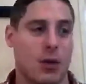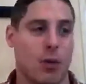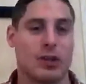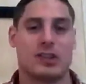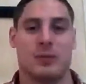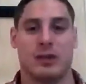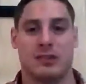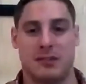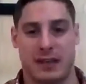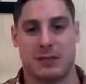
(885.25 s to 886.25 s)
what
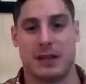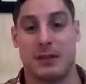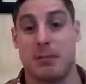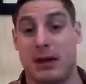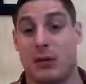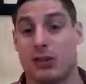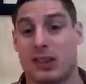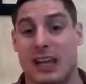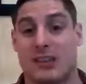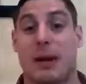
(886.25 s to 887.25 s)
someone's vitamin and mineral
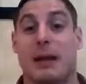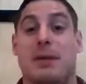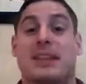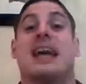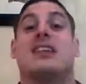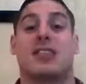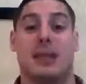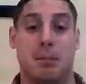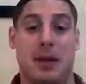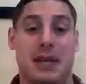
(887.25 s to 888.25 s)
status might
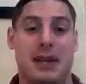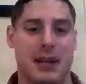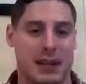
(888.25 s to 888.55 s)
potentially be.